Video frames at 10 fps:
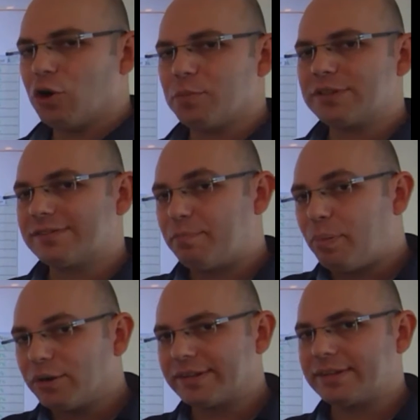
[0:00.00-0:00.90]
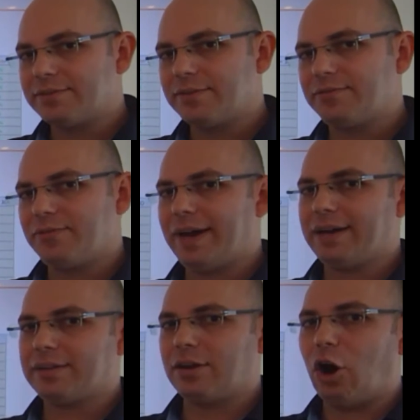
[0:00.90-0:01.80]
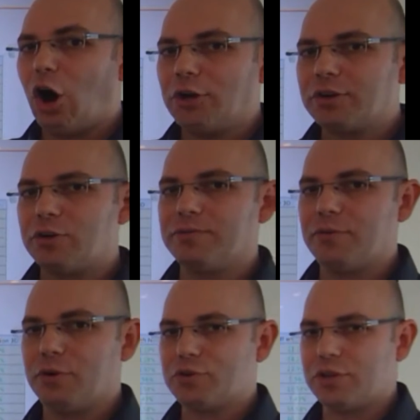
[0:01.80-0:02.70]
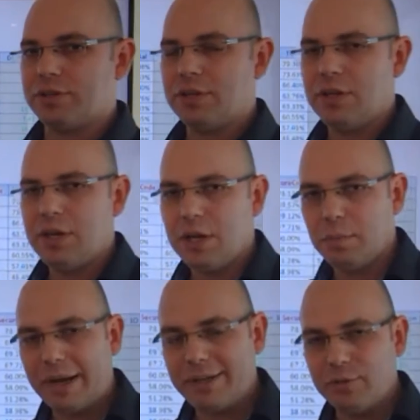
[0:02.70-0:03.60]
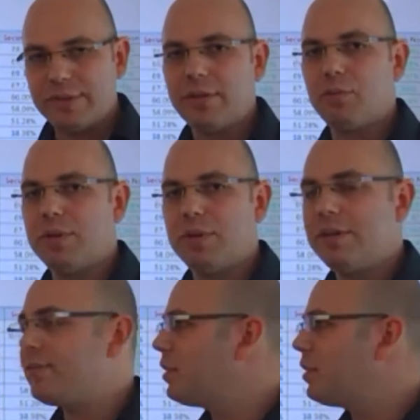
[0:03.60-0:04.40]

enormous positive effect on conversion by using 3D